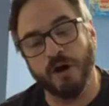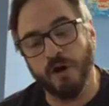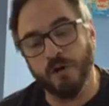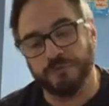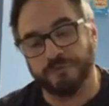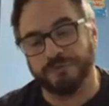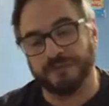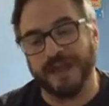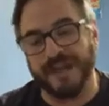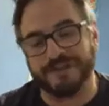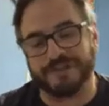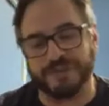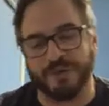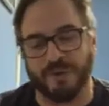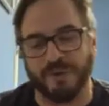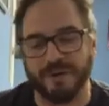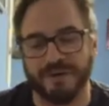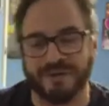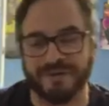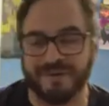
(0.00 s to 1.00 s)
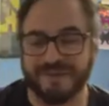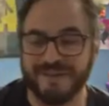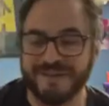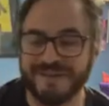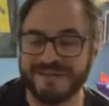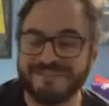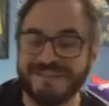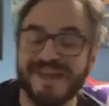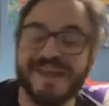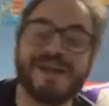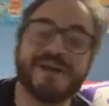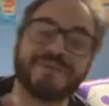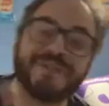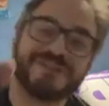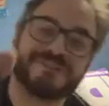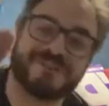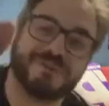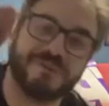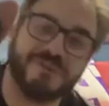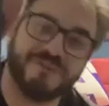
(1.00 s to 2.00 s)
Flash Gordon. Damn,
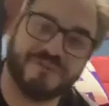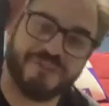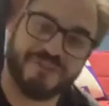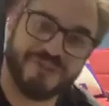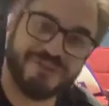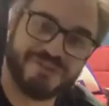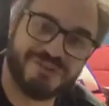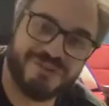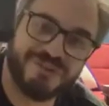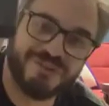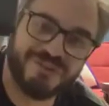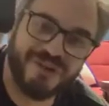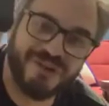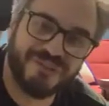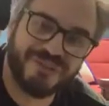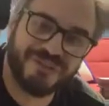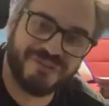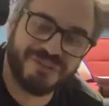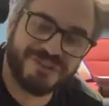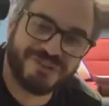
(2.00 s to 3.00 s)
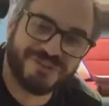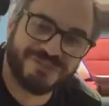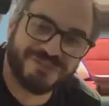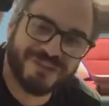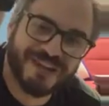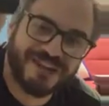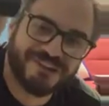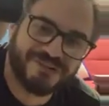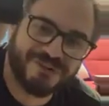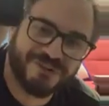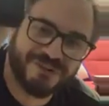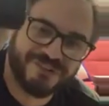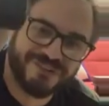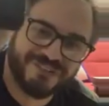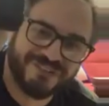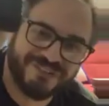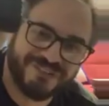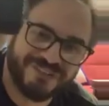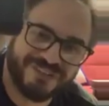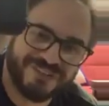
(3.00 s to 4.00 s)
that's cool. For those of you who know the original Flash Gordon
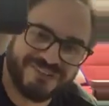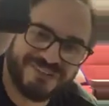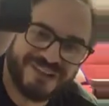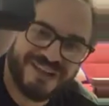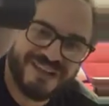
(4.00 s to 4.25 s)
series,